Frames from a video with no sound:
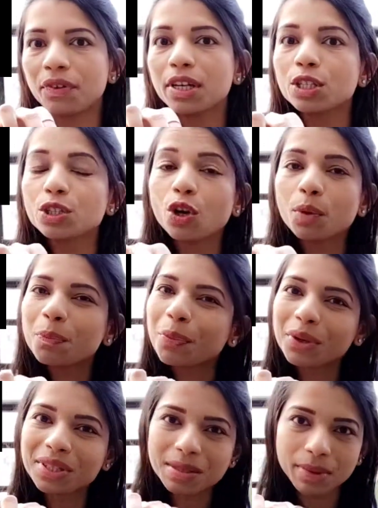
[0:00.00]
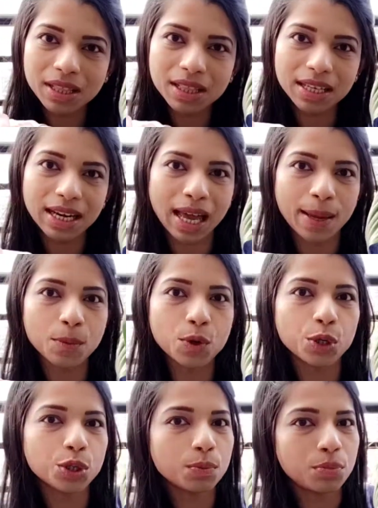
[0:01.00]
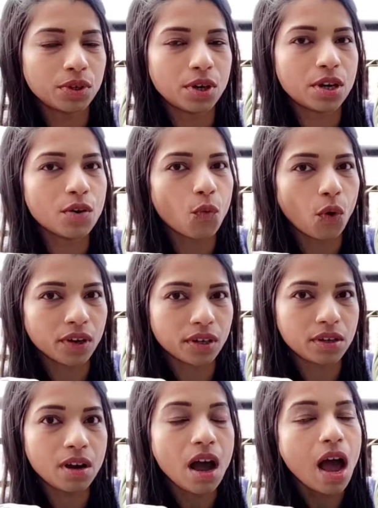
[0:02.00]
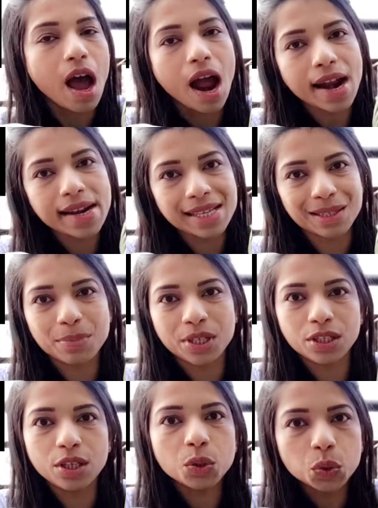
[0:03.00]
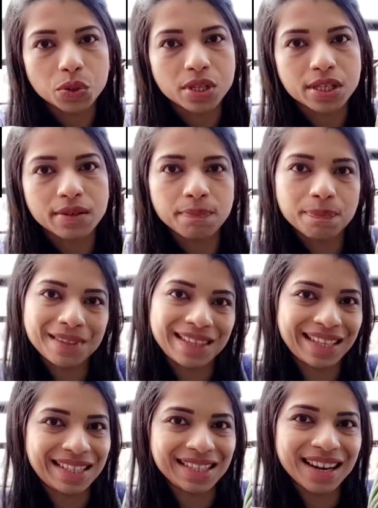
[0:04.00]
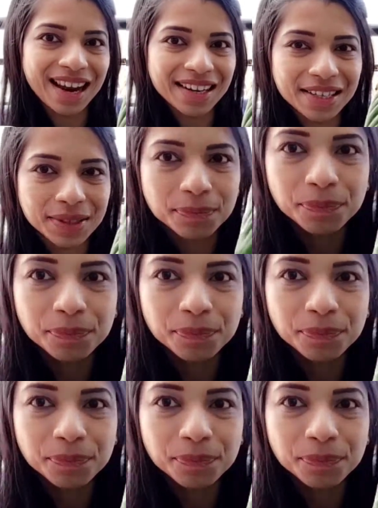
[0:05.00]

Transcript: it is not possible then I am going to put it in water and separate the roots. Let's start.